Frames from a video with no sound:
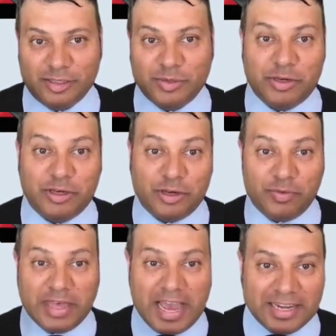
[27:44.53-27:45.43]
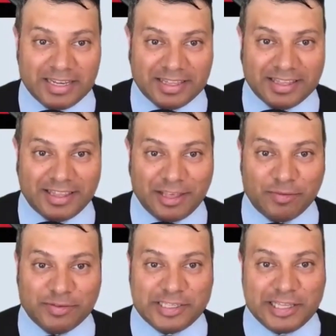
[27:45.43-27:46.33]
So when you do that,
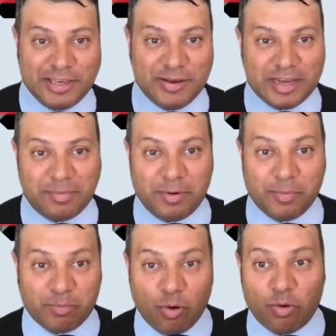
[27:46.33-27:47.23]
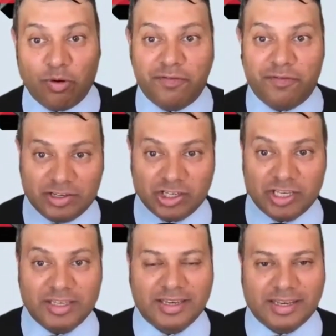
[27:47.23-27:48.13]
obviously you come in with more
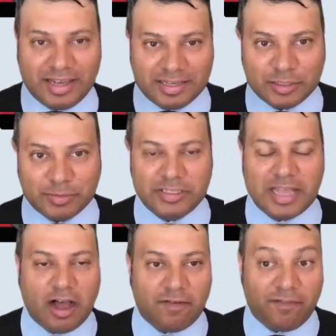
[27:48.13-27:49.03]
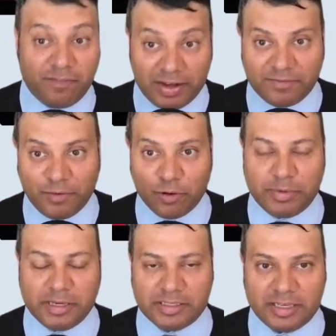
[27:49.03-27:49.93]
efficient customers that are fit for your
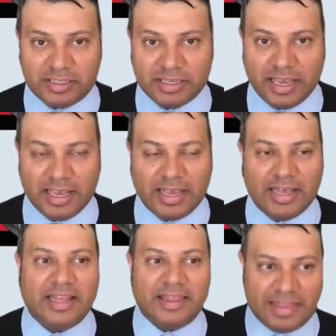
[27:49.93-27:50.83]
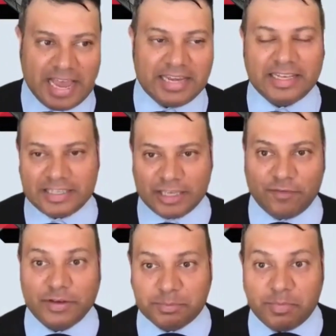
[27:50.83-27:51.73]
business, and that in
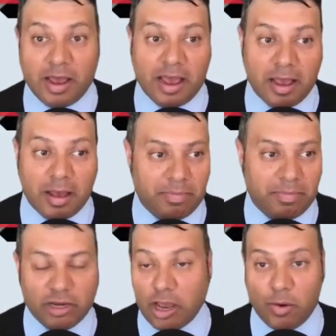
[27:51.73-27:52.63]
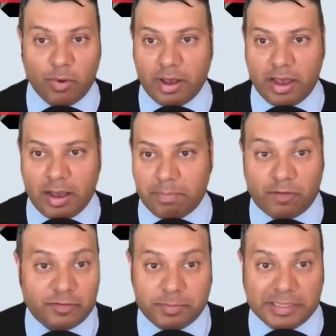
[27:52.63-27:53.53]
itself has
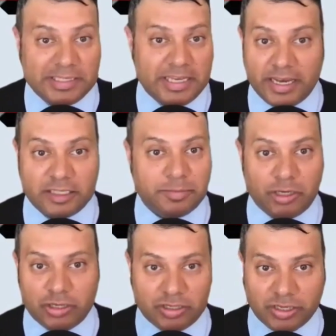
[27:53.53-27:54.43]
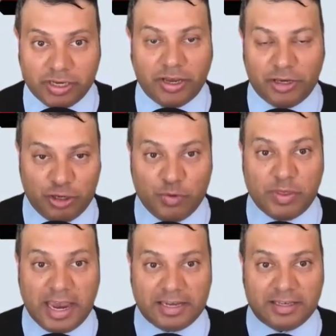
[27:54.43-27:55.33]
profitability gains, because you
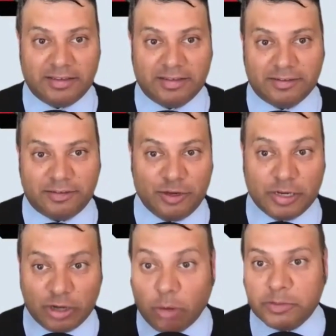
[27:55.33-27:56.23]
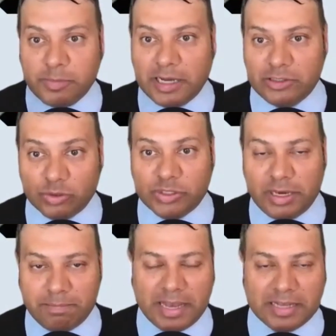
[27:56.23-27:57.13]
can optimize your
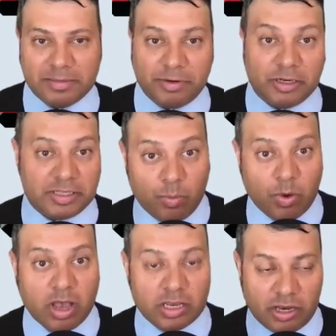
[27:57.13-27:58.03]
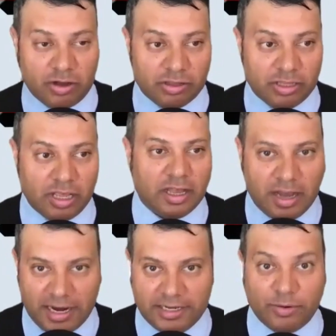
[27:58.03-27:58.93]
team better because they're working on
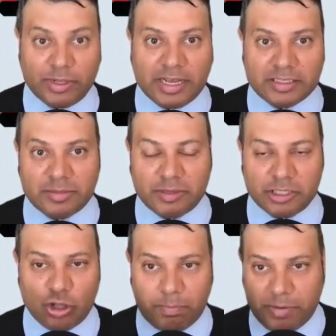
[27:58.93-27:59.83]
ideal customers and not